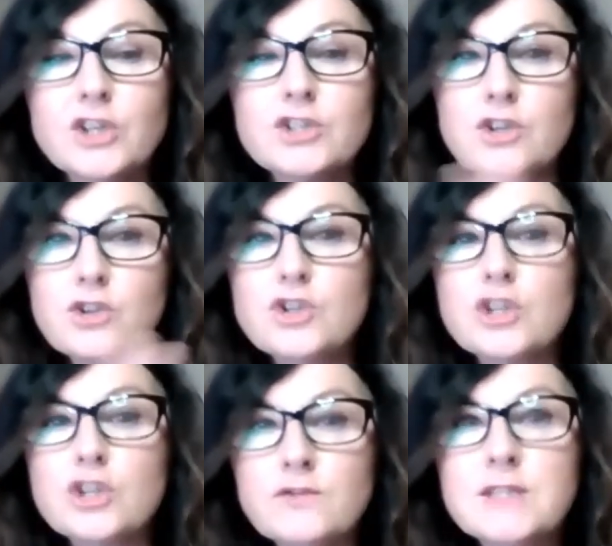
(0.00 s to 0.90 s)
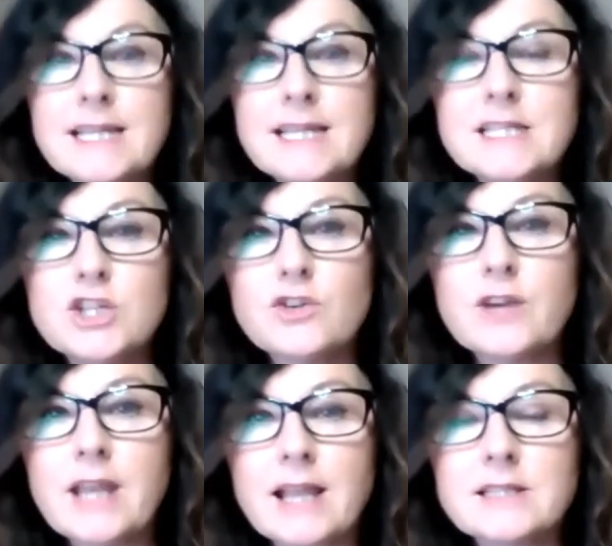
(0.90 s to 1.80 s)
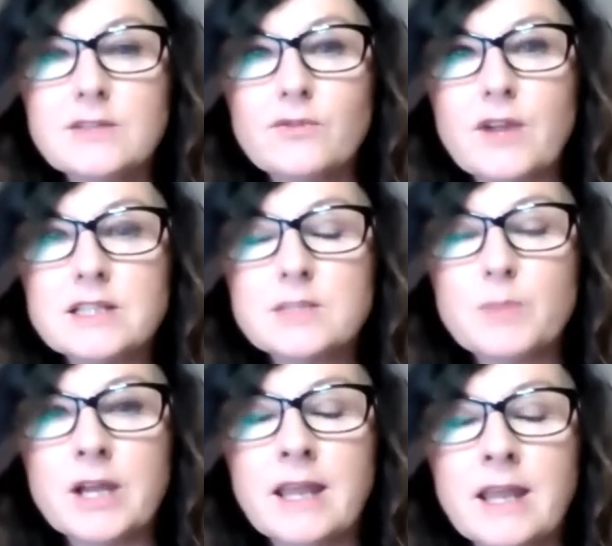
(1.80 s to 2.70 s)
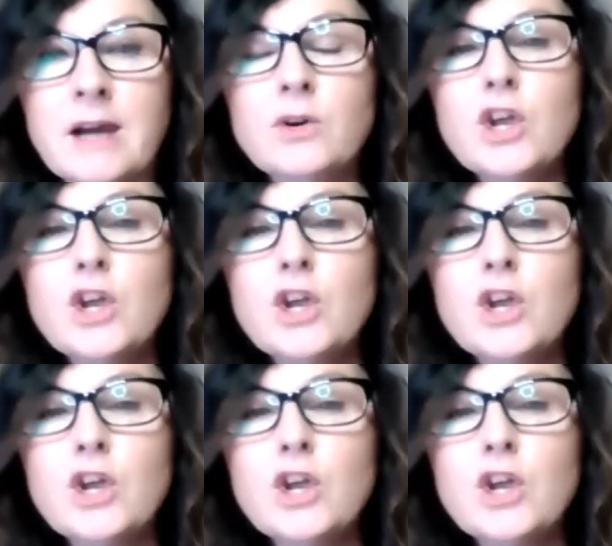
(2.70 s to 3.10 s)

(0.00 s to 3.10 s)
So you should have deleted your inactive friends by now.